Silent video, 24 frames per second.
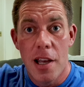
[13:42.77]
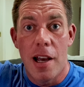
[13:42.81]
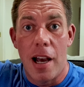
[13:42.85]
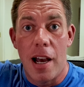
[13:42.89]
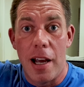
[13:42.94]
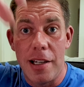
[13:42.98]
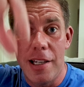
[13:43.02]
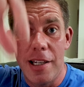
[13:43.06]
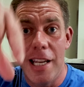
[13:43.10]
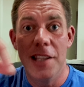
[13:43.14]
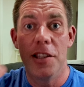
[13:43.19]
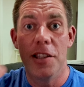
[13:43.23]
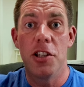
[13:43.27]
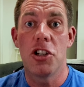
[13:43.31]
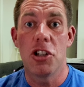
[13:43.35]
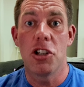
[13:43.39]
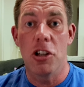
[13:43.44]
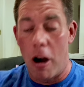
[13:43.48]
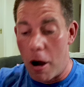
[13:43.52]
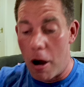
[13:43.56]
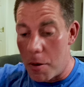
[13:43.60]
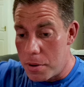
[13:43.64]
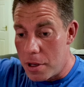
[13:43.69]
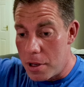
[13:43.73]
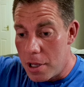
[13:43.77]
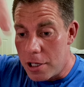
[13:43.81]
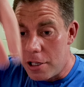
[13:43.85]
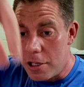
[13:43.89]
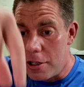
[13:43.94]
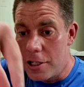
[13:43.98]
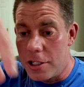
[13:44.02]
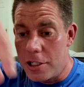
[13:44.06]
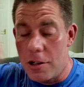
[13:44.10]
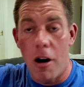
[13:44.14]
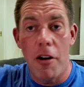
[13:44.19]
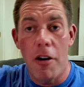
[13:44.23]
and in the shop you
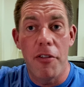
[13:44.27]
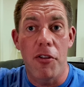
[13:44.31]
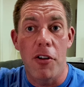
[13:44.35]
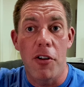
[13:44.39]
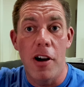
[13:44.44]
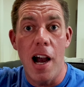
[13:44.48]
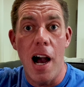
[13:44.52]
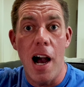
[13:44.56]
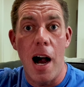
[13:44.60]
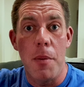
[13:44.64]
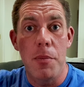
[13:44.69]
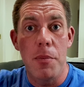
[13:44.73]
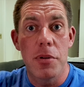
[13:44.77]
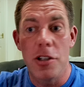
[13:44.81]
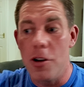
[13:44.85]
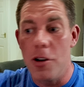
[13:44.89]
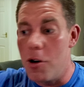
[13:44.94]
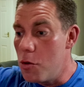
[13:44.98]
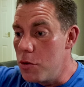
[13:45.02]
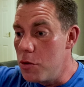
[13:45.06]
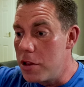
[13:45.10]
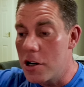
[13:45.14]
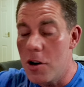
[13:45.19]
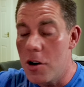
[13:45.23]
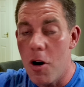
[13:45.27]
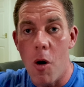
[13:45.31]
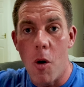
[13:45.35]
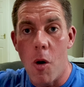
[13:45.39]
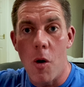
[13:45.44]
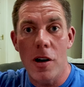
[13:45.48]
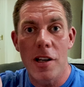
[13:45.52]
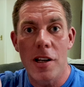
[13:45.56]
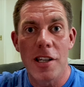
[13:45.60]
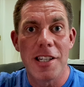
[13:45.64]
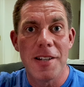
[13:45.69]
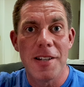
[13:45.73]
can offer it up to all the
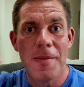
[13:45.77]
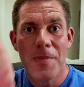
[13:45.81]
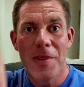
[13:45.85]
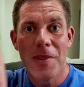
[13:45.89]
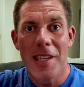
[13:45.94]
corks